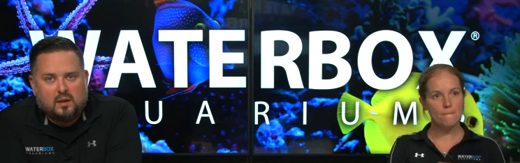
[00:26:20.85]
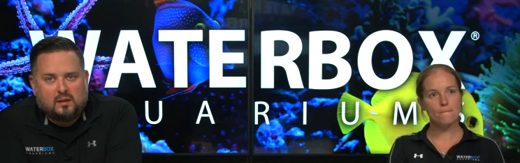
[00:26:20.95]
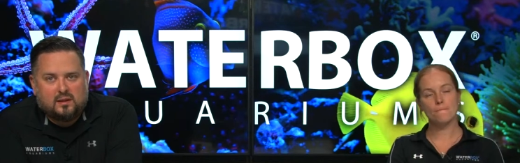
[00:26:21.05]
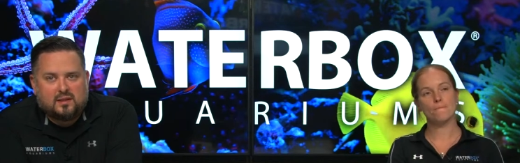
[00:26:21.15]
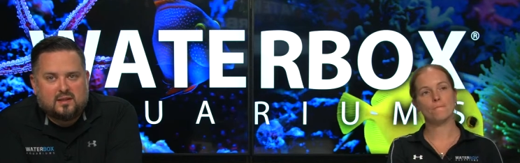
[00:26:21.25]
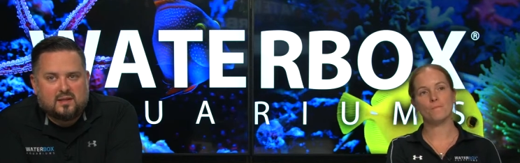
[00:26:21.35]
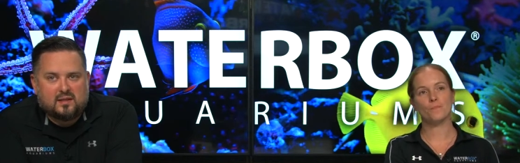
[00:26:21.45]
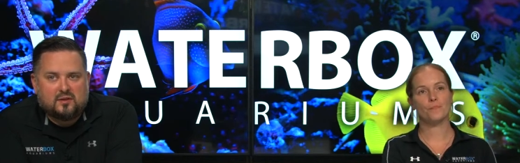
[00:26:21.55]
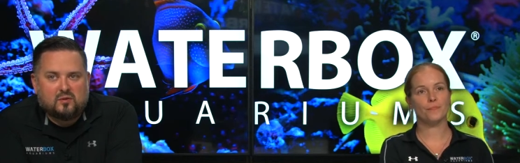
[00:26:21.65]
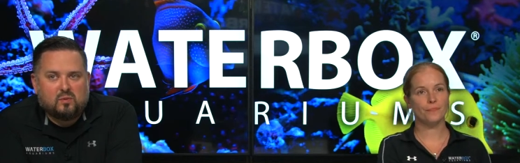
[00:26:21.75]
Speaker 1: Lisa says,
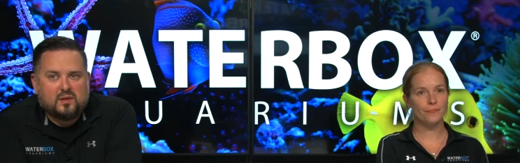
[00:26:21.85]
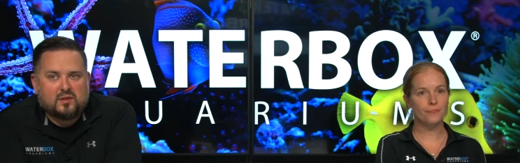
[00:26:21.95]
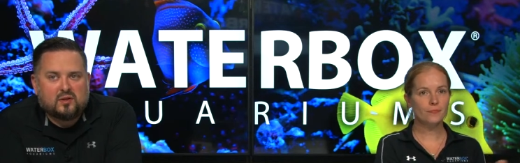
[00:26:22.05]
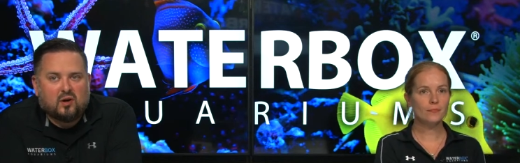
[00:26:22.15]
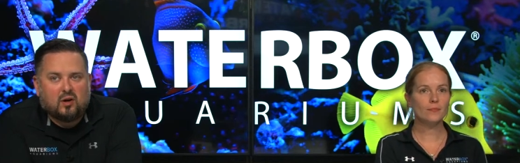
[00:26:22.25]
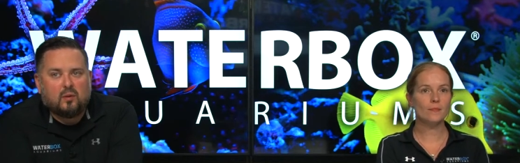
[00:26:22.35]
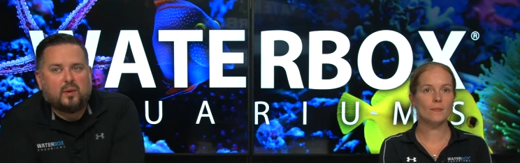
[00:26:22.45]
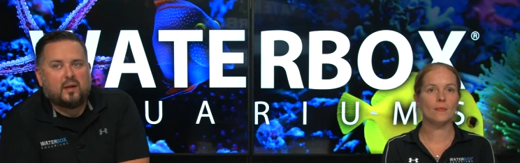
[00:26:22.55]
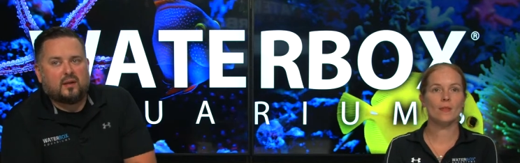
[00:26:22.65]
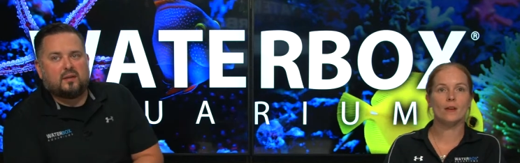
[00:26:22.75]
do you rinse
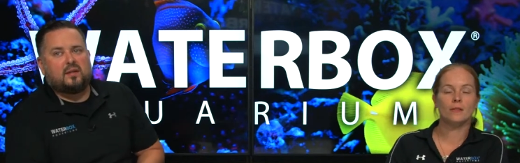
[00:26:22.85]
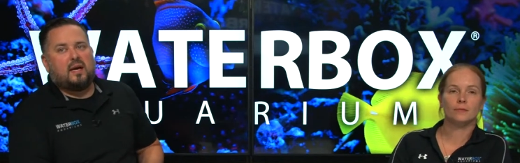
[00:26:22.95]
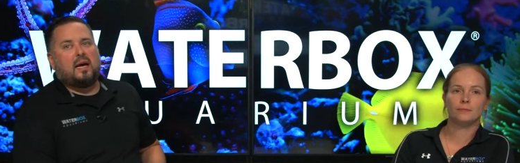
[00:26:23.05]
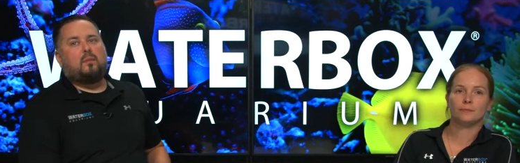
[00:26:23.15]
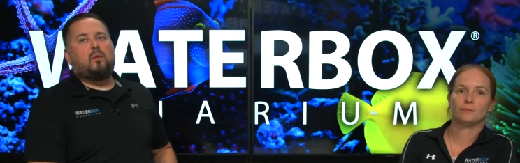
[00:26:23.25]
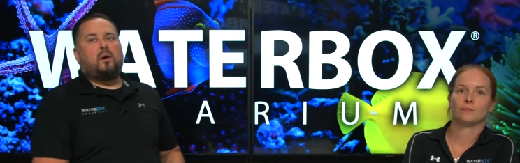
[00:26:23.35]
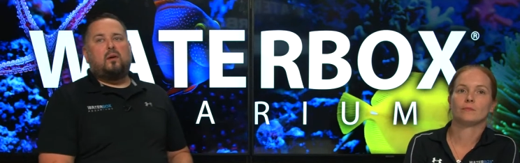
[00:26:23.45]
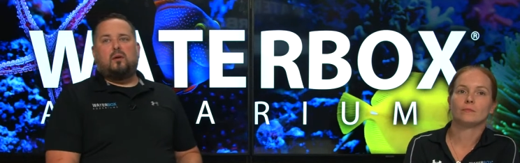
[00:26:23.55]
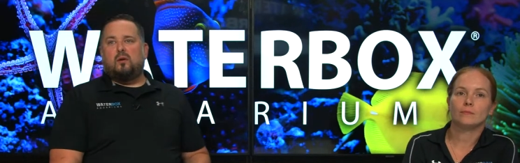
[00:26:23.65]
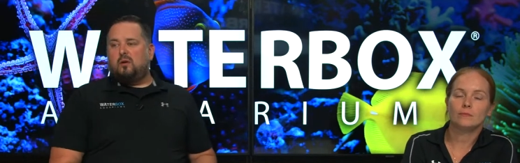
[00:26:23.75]
carbon in tap water
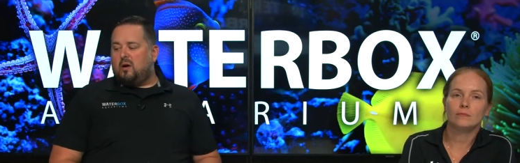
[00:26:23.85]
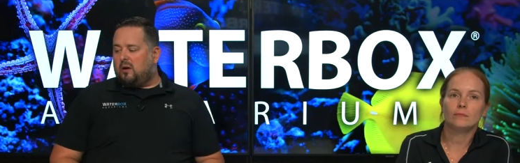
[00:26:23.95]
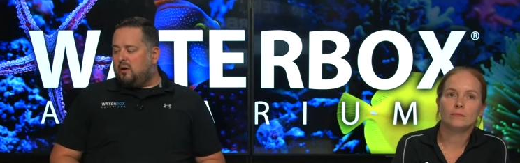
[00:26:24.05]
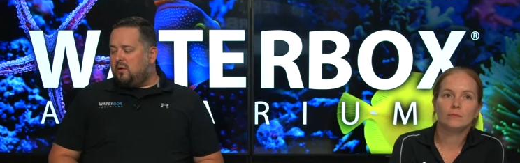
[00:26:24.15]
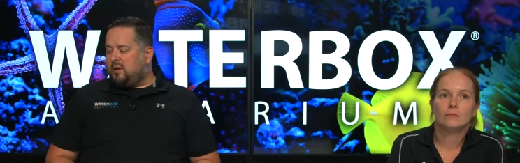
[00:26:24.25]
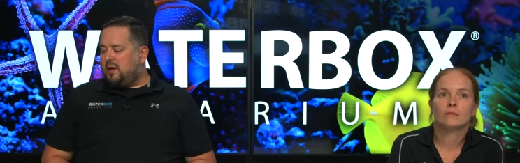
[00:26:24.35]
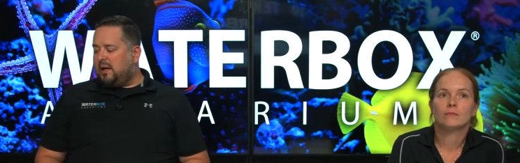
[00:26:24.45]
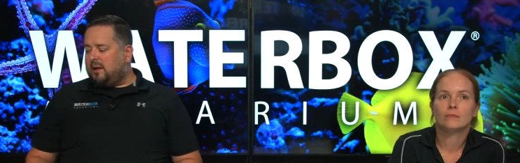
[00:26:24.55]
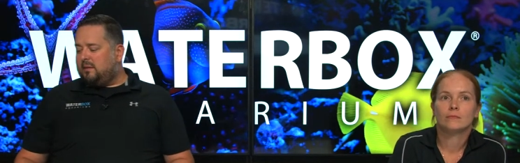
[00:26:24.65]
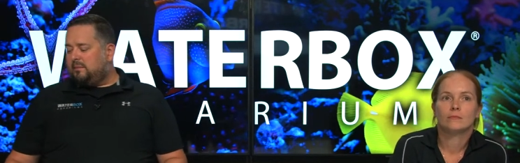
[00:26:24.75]
or
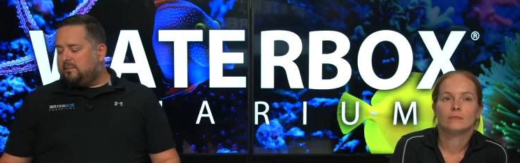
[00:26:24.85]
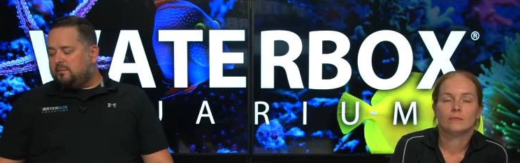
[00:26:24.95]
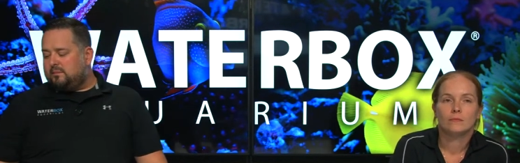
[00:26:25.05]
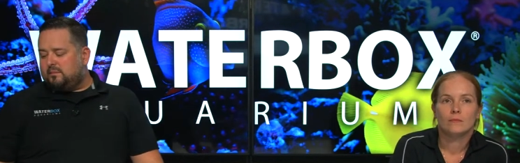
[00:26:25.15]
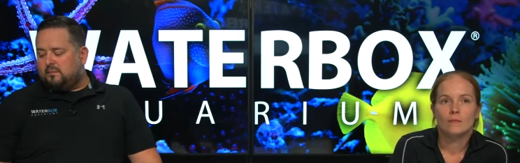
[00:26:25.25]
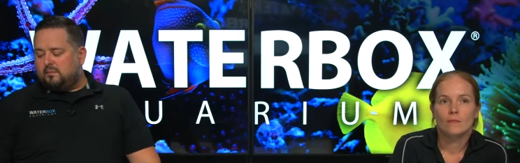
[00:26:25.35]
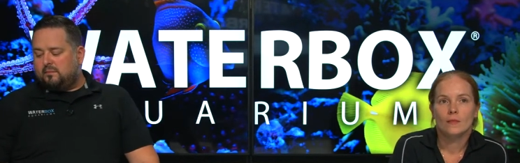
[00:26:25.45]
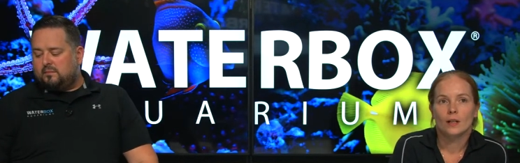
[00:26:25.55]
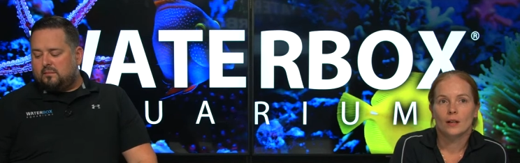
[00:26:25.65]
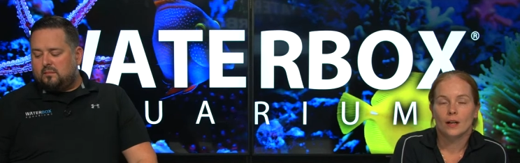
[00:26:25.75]
RODI?
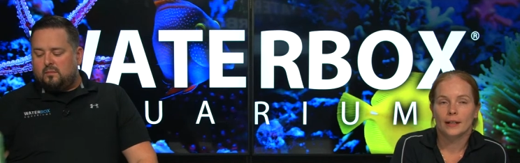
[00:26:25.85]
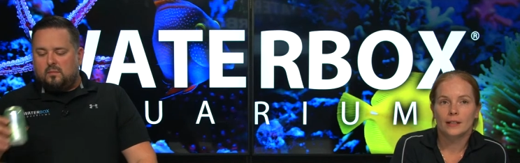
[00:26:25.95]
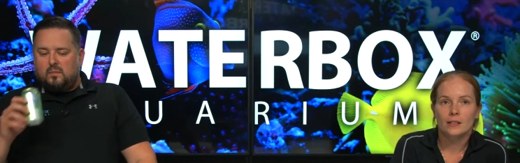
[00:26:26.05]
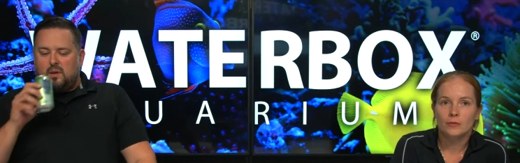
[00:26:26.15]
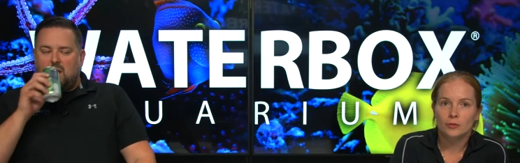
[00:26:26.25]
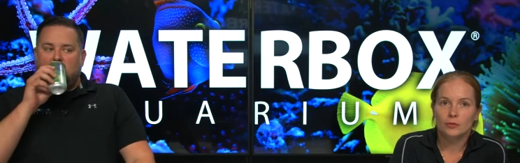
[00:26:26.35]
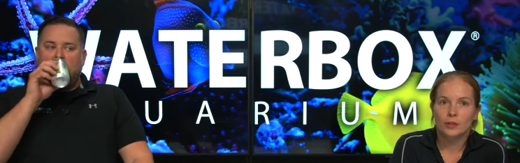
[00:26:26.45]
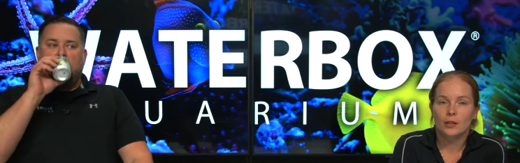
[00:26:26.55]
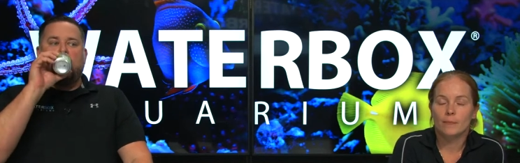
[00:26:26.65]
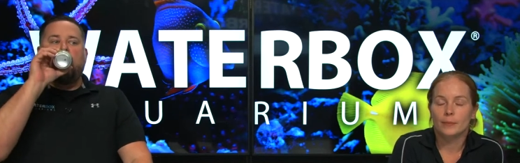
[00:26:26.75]
Speaker 2: I guess if you're really
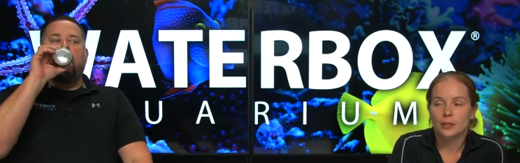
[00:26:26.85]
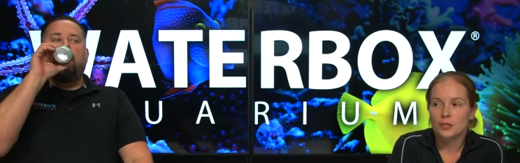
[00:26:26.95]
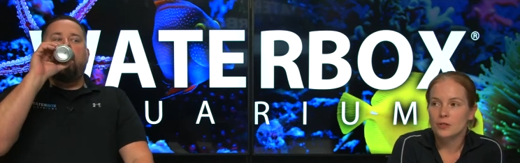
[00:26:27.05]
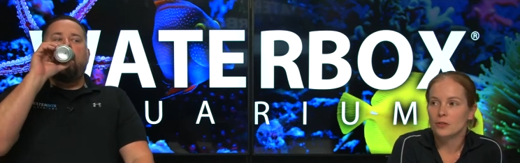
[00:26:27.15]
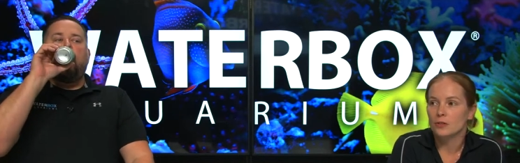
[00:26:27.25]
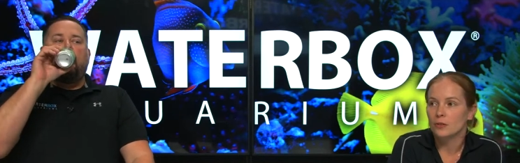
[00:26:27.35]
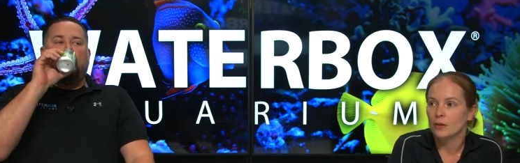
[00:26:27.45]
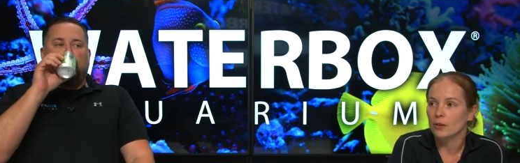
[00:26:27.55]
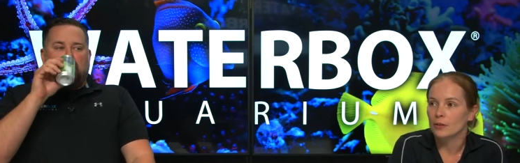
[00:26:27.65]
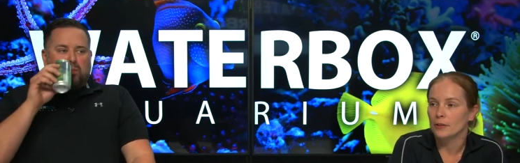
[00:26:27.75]
ambitious, you could do
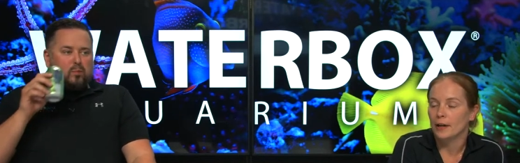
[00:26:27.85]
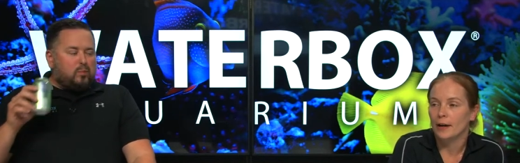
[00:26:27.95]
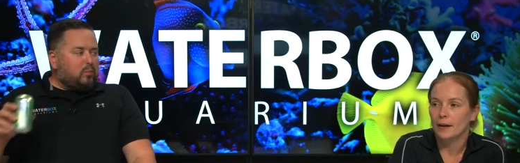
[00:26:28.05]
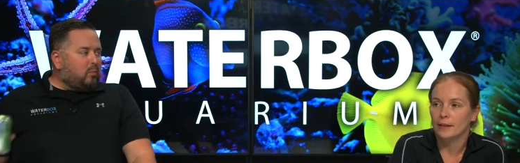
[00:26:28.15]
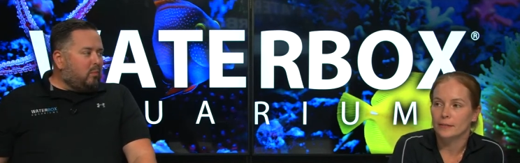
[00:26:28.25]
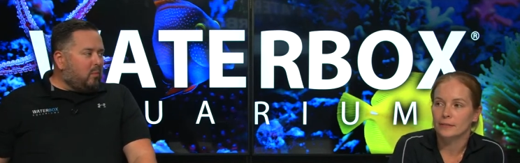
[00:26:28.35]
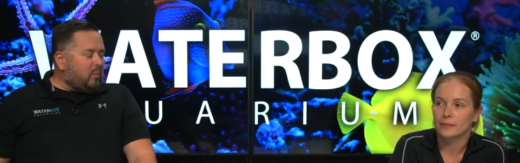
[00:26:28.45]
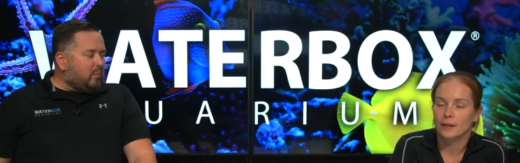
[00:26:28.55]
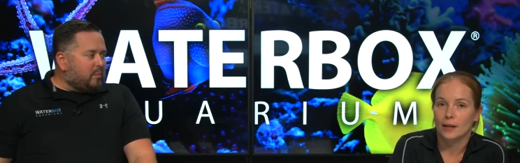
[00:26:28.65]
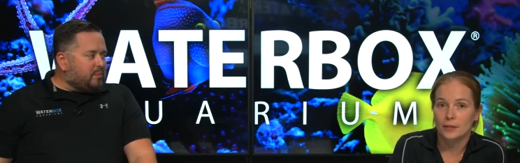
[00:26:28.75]
RODI.
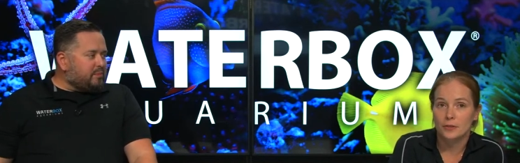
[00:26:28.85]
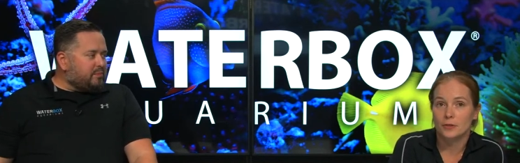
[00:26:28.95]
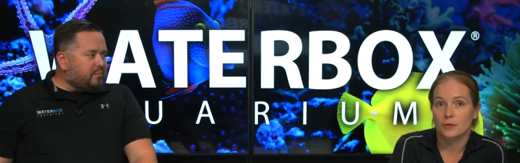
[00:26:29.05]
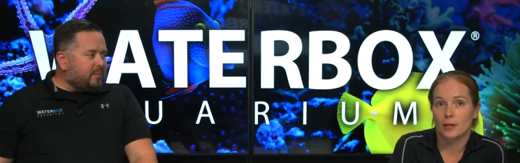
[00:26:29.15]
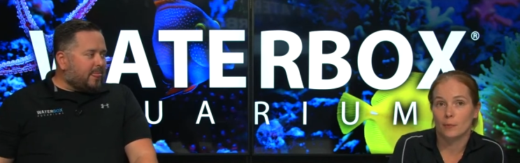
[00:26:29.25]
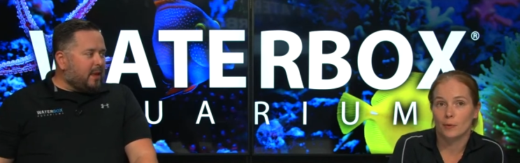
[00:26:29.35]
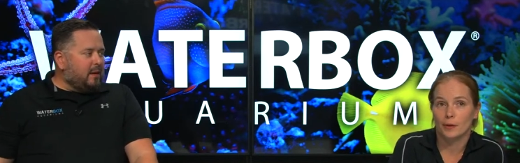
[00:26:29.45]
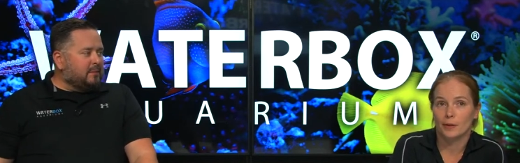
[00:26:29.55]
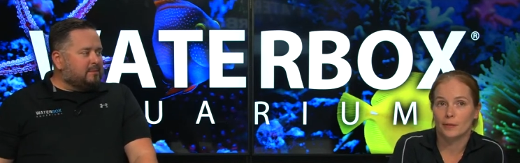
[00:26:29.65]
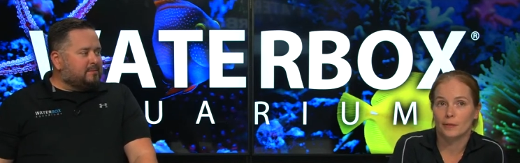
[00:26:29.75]
I just do tap
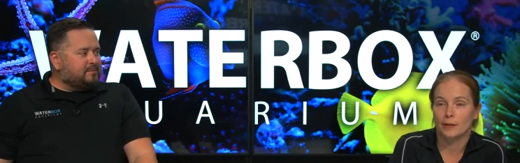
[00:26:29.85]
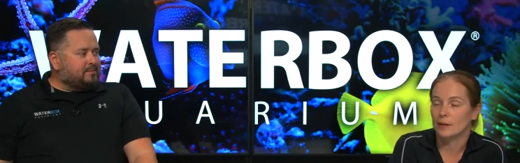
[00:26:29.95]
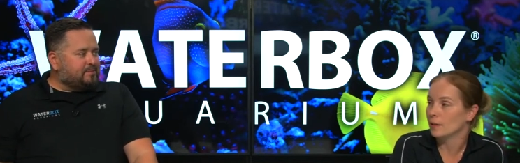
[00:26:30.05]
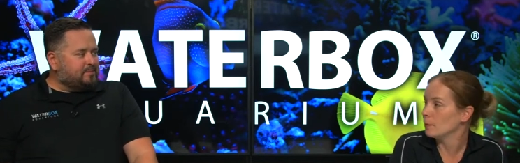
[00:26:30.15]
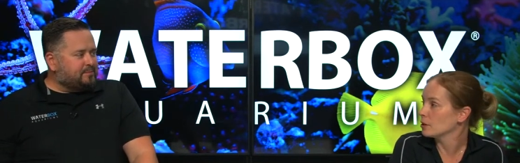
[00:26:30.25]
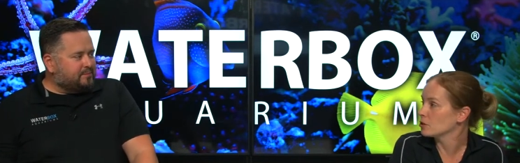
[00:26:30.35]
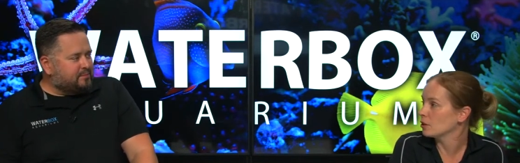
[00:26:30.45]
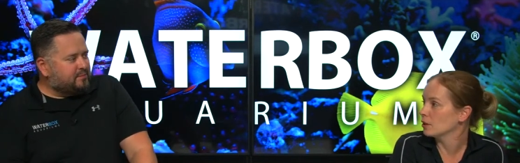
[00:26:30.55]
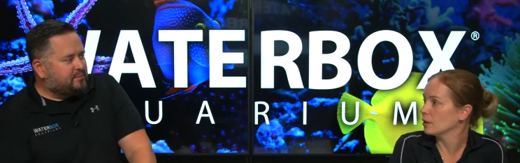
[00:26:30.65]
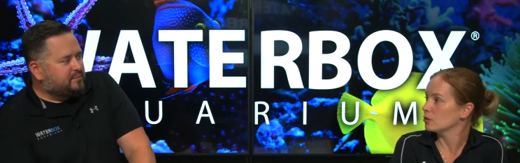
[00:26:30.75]
water, and then I make sure
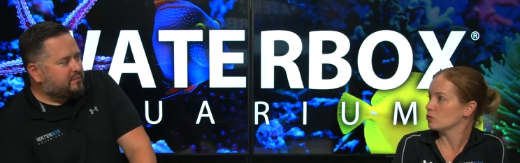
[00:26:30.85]
I like